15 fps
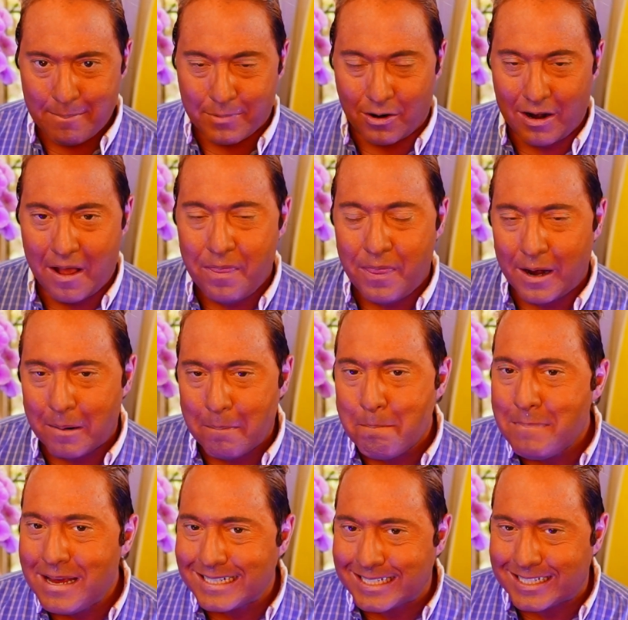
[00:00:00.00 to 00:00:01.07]
Remember,
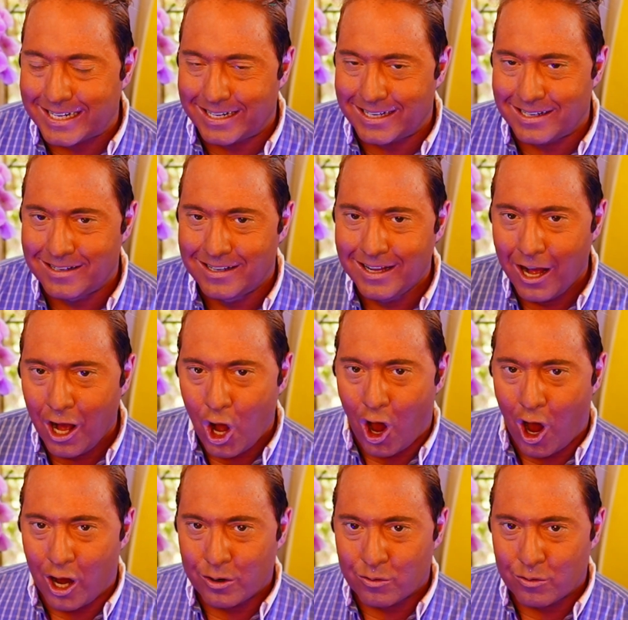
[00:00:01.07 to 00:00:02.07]
they're missing